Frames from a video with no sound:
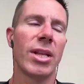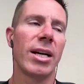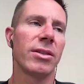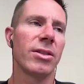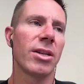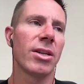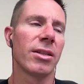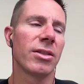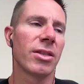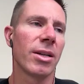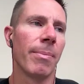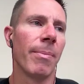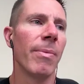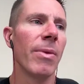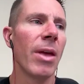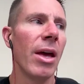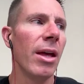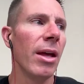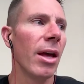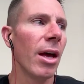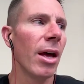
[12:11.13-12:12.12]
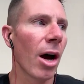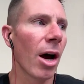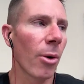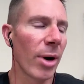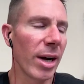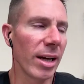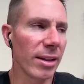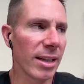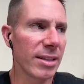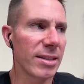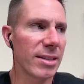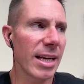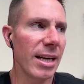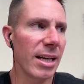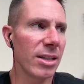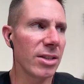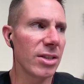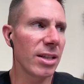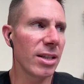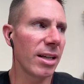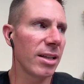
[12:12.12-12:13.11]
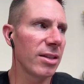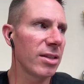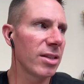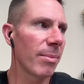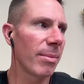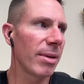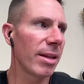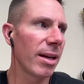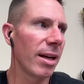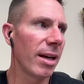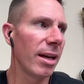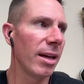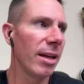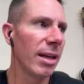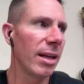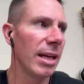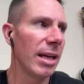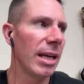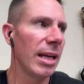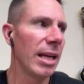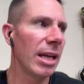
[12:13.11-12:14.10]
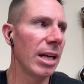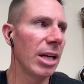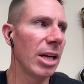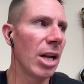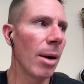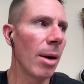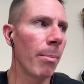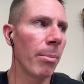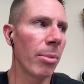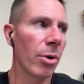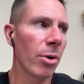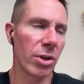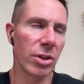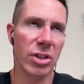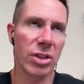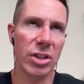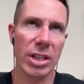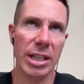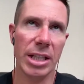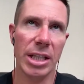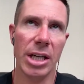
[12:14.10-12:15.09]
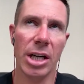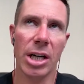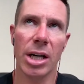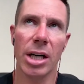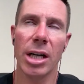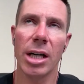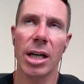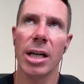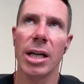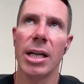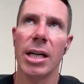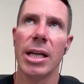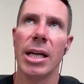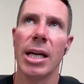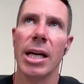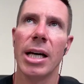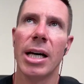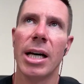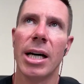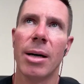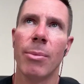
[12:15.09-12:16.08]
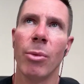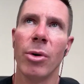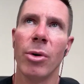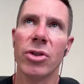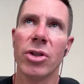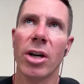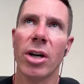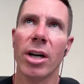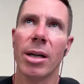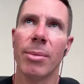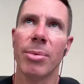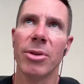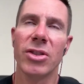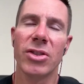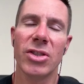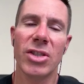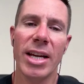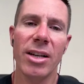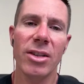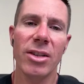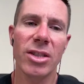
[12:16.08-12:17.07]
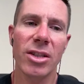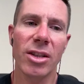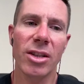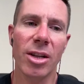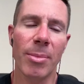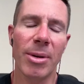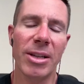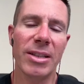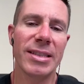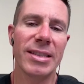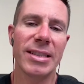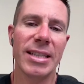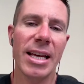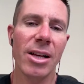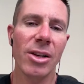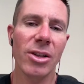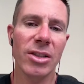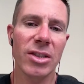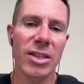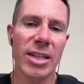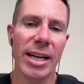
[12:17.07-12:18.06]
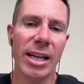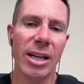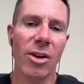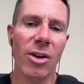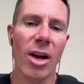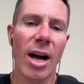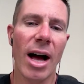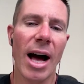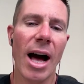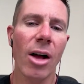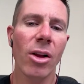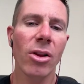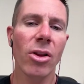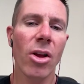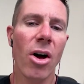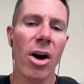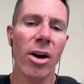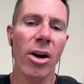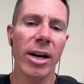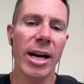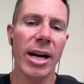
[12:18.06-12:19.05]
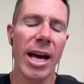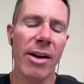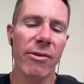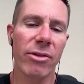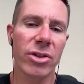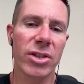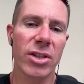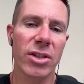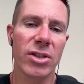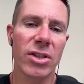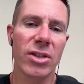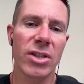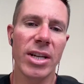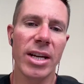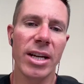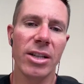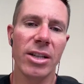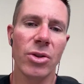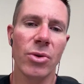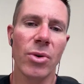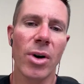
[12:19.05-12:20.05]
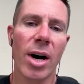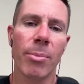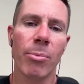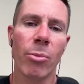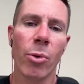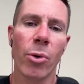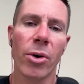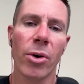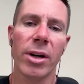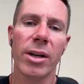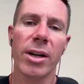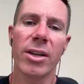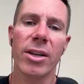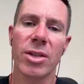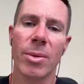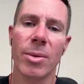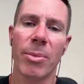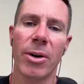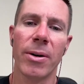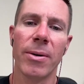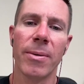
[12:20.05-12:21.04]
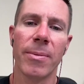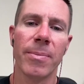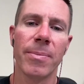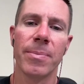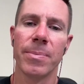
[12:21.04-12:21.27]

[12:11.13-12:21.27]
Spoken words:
That's awesome. All right, let's get into some of the numbers here. We were talking about sales a little bit. Sales cycle. How long on average does it take to onboard a customer?